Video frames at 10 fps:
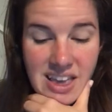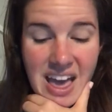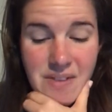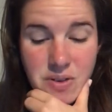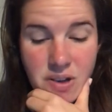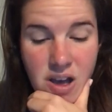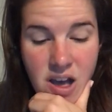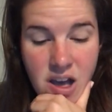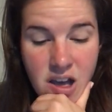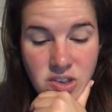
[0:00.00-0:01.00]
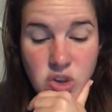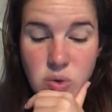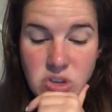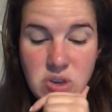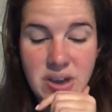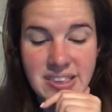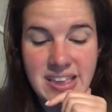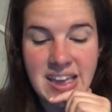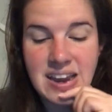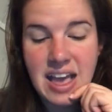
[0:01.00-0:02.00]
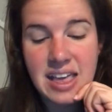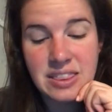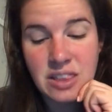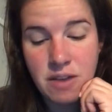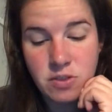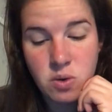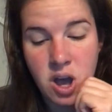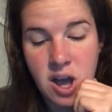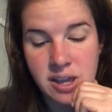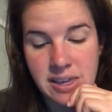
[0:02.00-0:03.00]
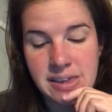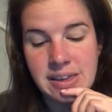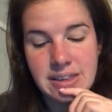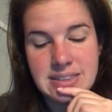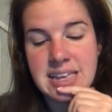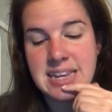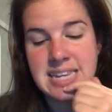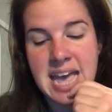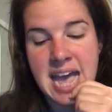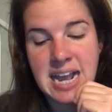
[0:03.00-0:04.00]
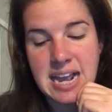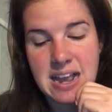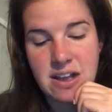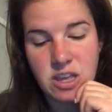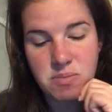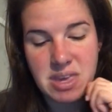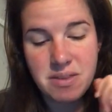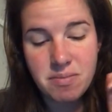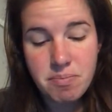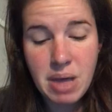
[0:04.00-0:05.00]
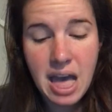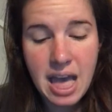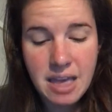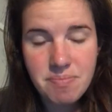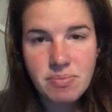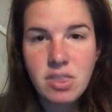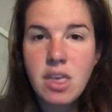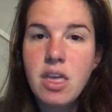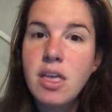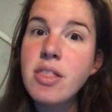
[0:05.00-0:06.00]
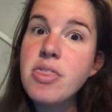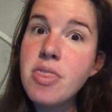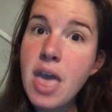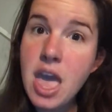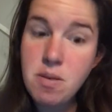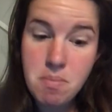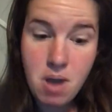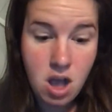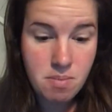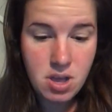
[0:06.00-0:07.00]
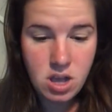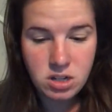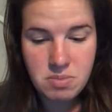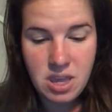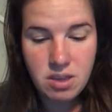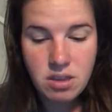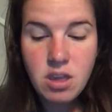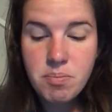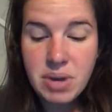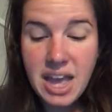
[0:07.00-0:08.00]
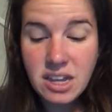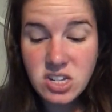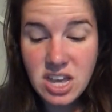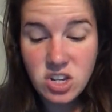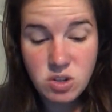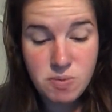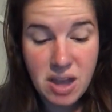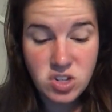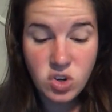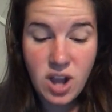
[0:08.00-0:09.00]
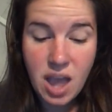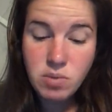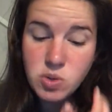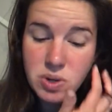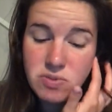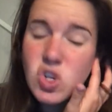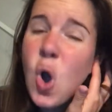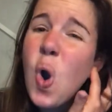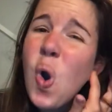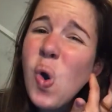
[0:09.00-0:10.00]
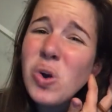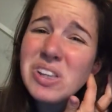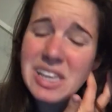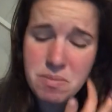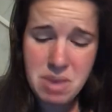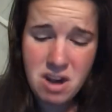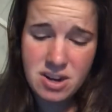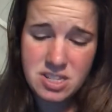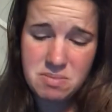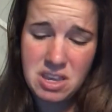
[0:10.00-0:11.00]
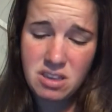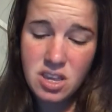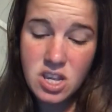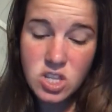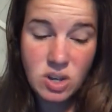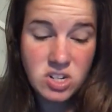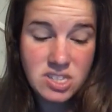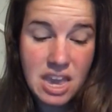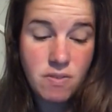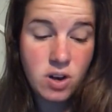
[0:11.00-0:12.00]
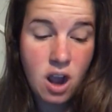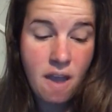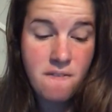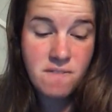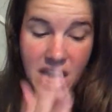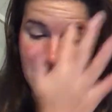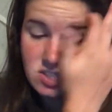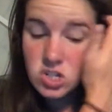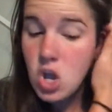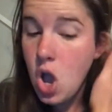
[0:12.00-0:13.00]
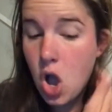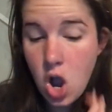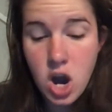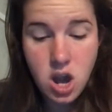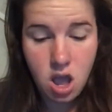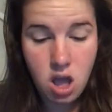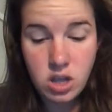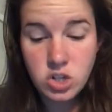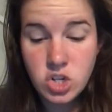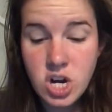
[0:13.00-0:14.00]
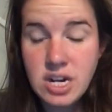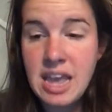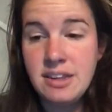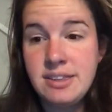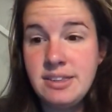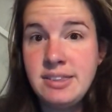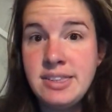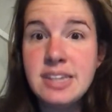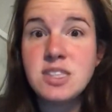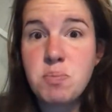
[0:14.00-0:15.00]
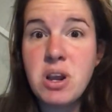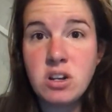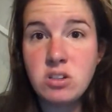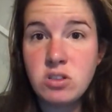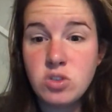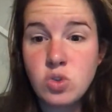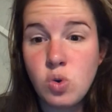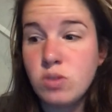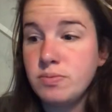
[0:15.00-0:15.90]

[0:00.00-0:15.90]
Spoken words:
You too, I said. I love you, Augie, said Dad, hugging me. Bye. Then Mom hugged me, but I could tell she was about to cry, which would have totally embarrassed me. So I just gave her a fast, hard hug, turned and disappeared into the school.